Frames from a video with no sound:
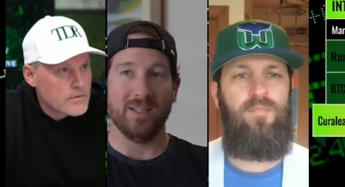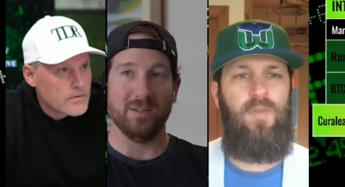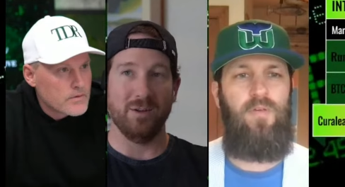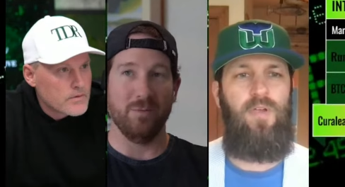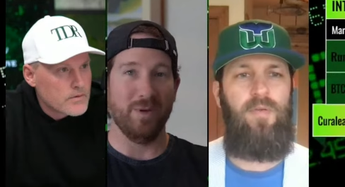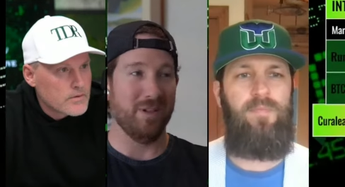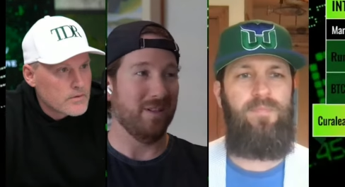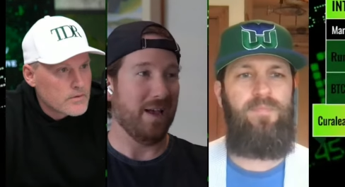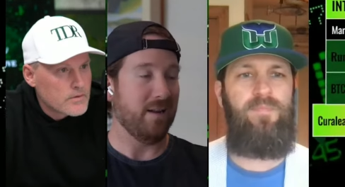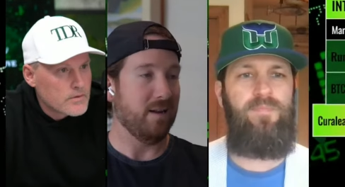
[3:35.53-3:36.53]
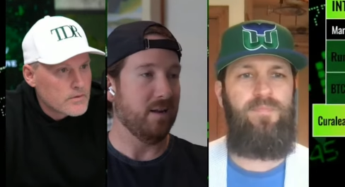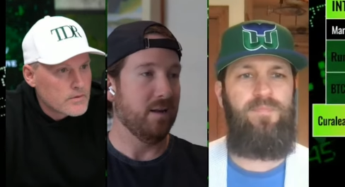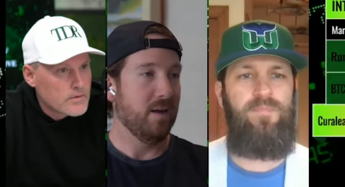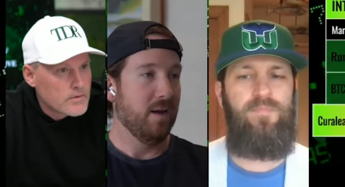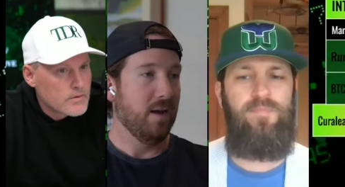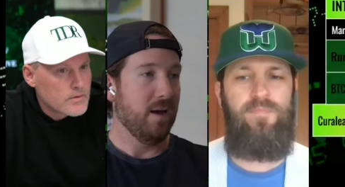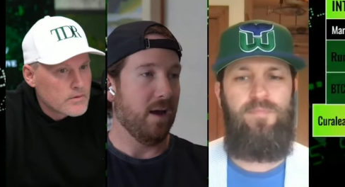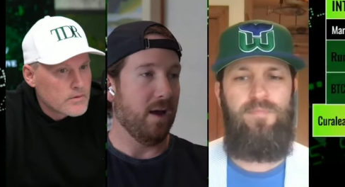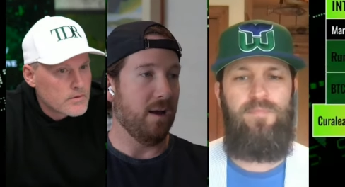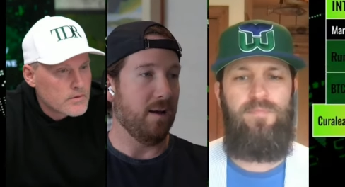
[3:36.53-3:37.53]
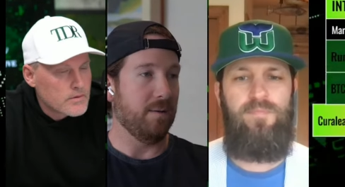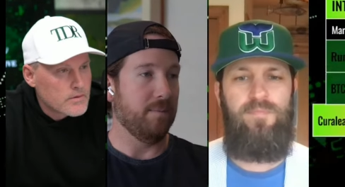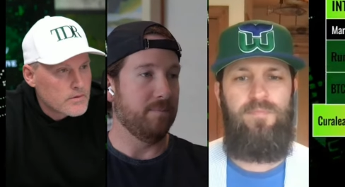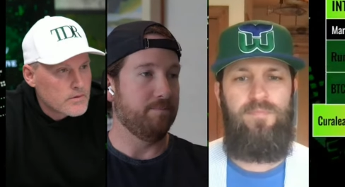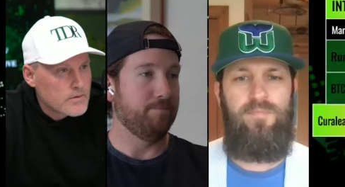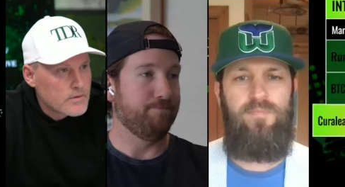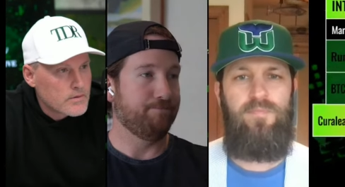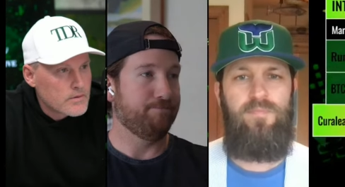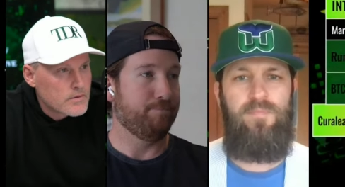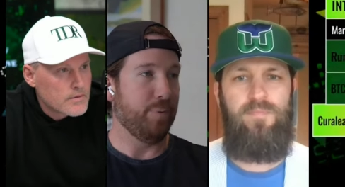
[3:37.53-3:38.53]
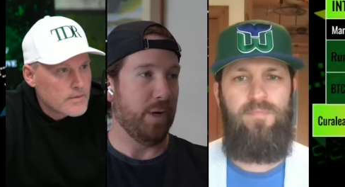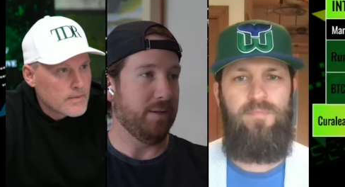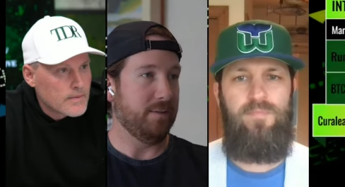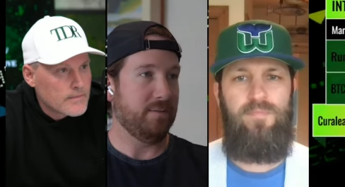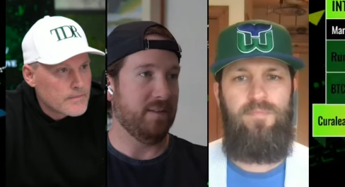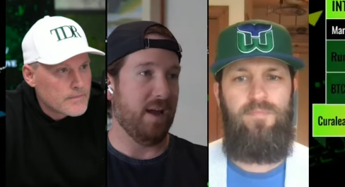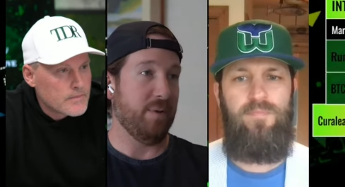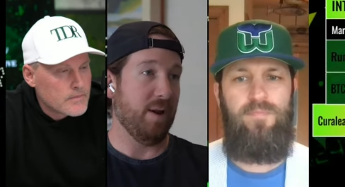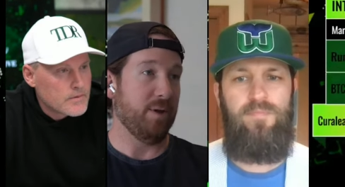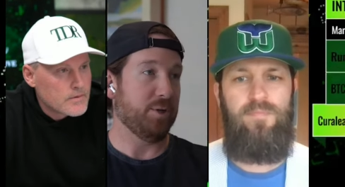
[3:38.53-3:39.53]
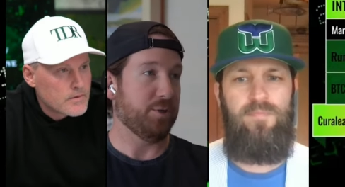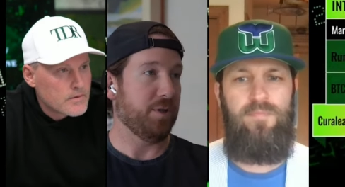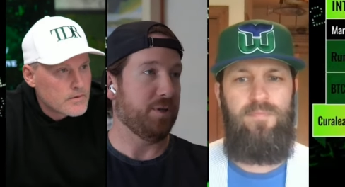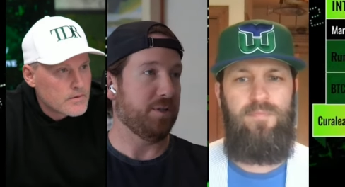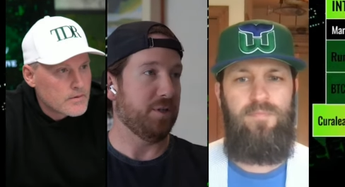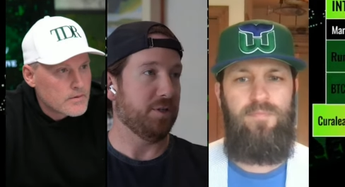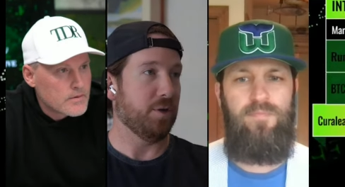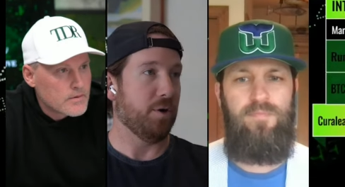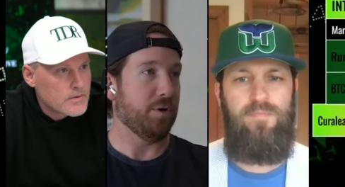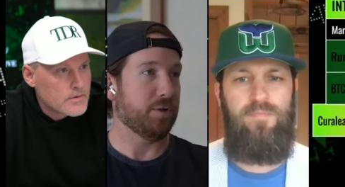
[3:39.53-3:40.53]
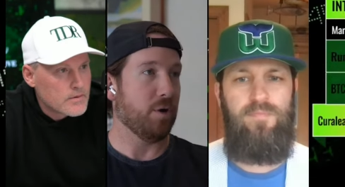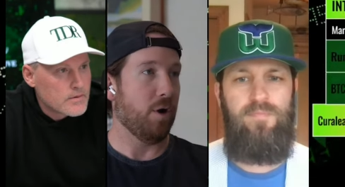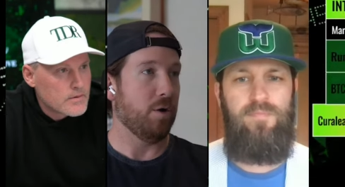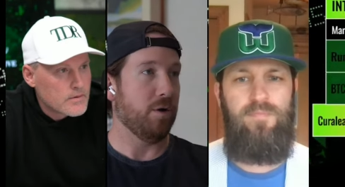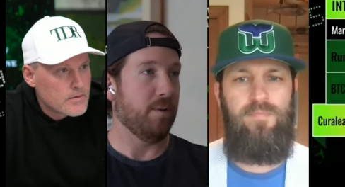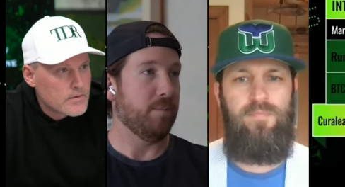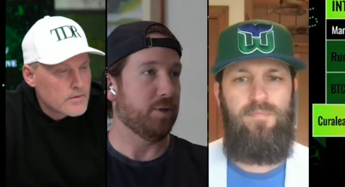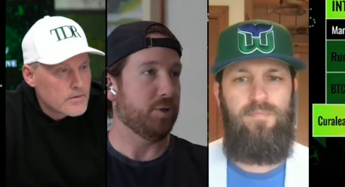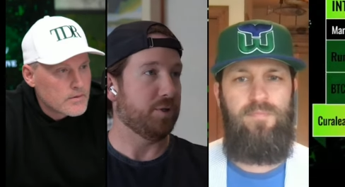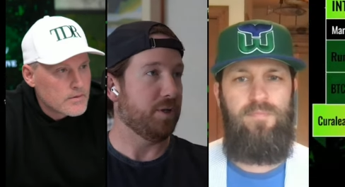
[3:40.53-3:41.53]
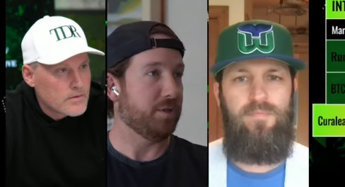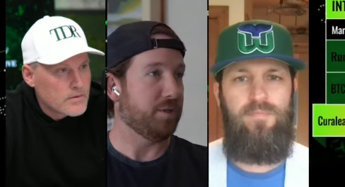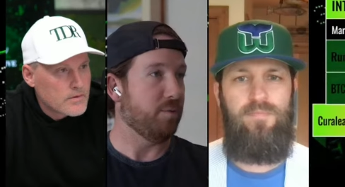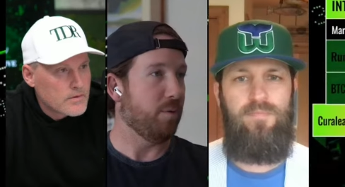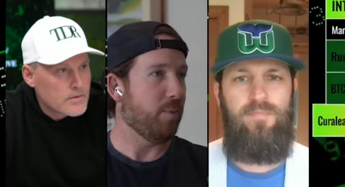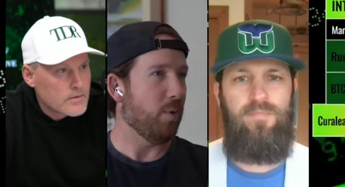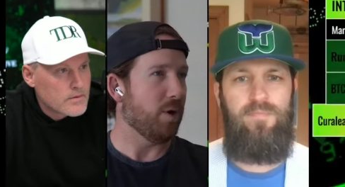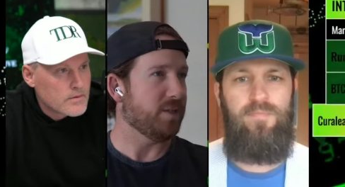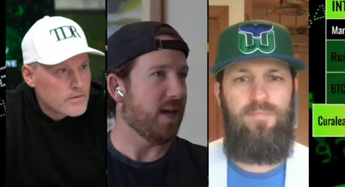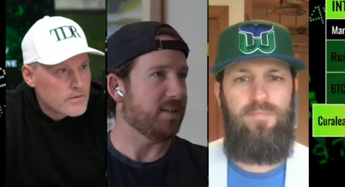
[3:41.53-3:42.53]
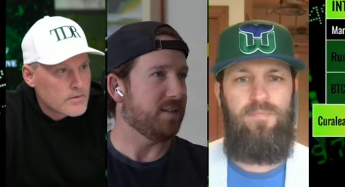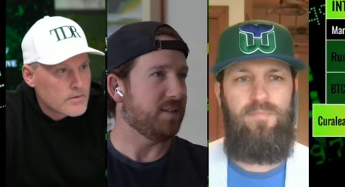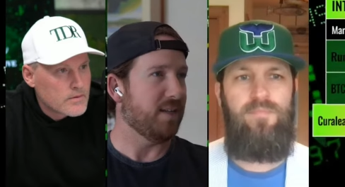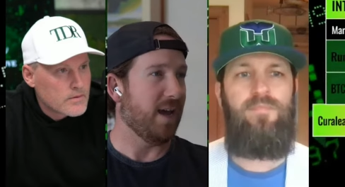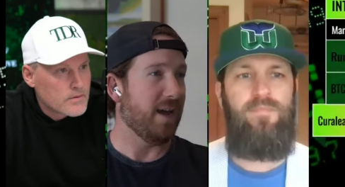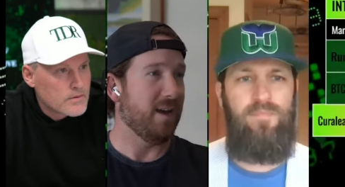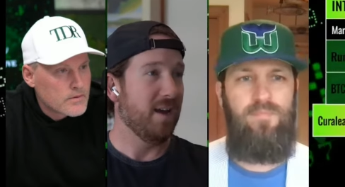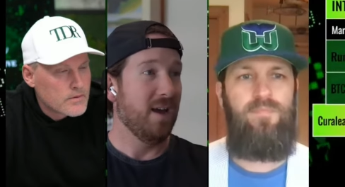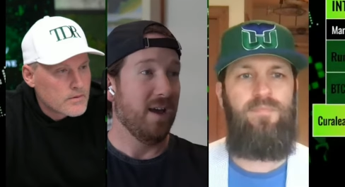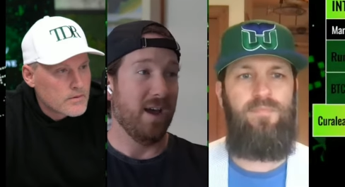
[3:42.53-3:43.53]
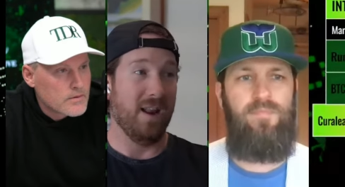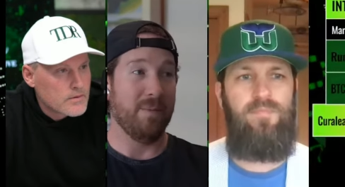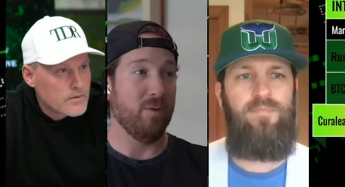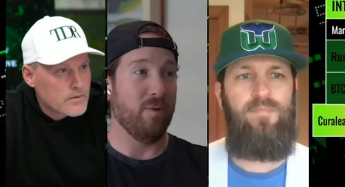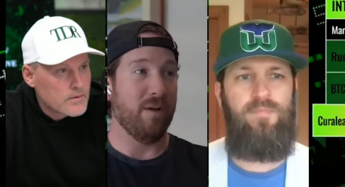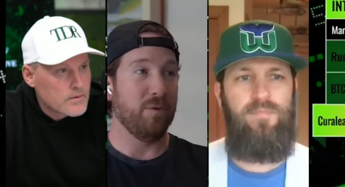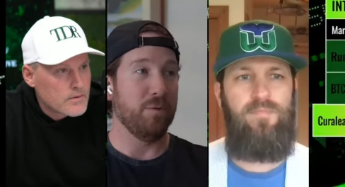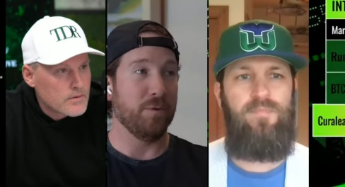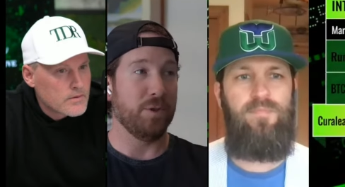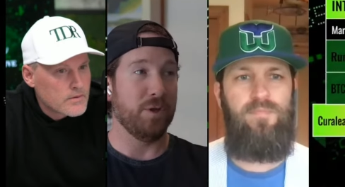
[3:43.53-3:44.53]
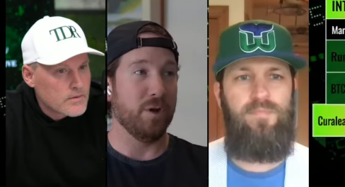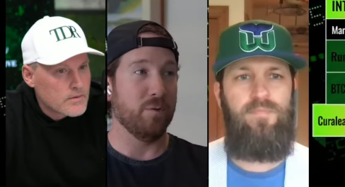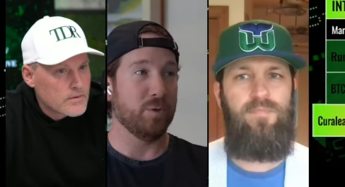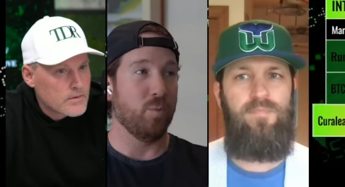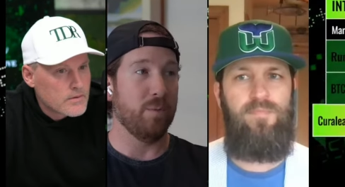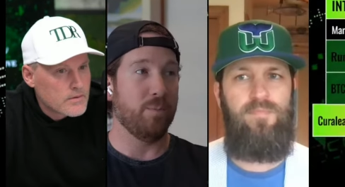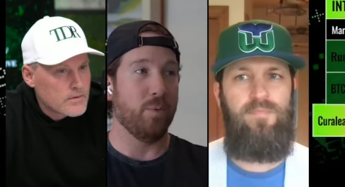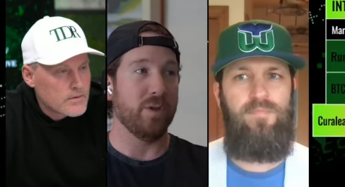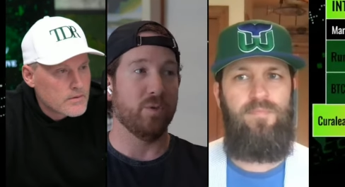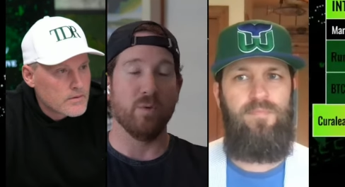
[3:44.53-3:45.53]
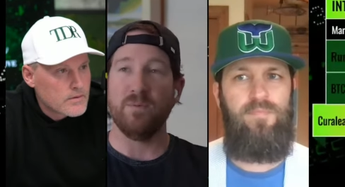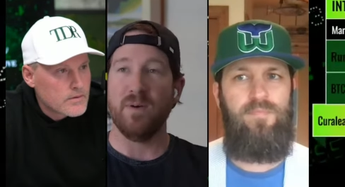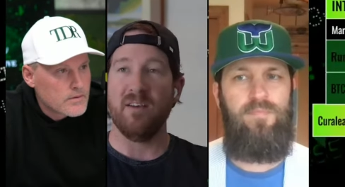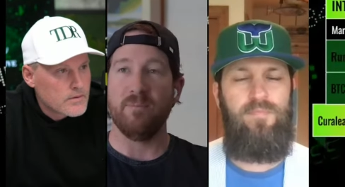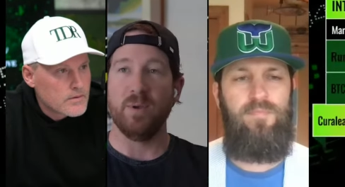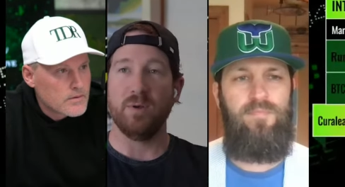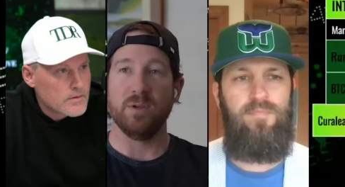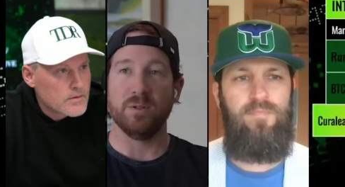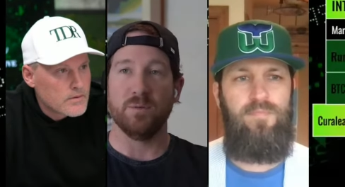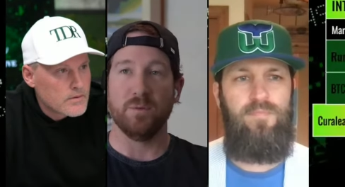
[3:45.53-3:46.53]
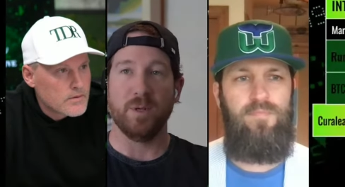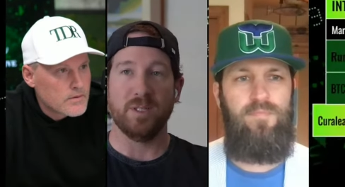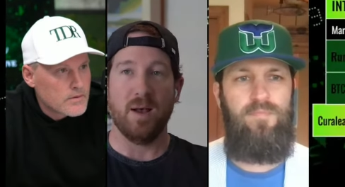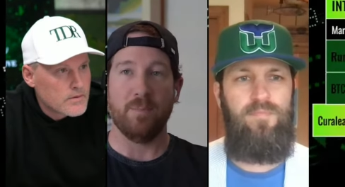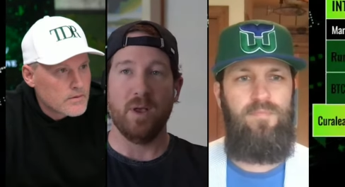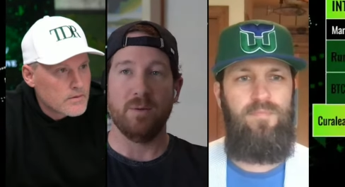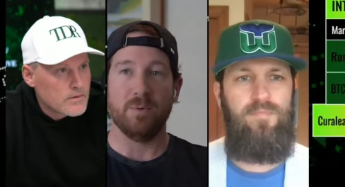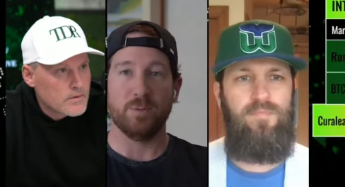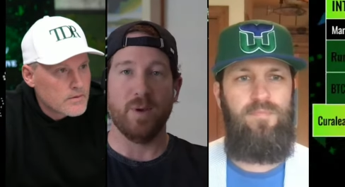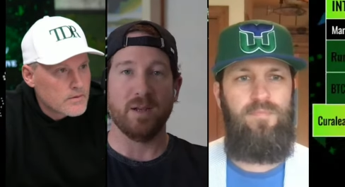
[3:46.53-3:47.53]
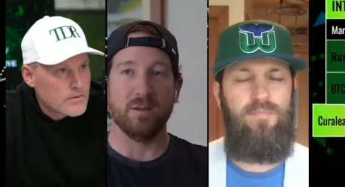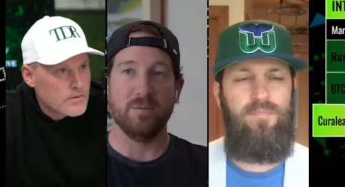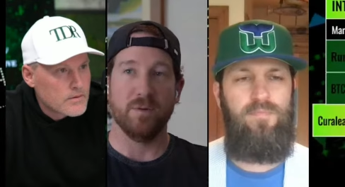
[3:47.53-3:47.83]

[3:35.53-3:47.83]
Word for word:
Speaker 1: little bit light, um, but I mean, I'm interested to see this earnings call. I'm interested to see what Boris has to say. And I mean, the revenue for the year was 1.35 billion. So from a top line perspective,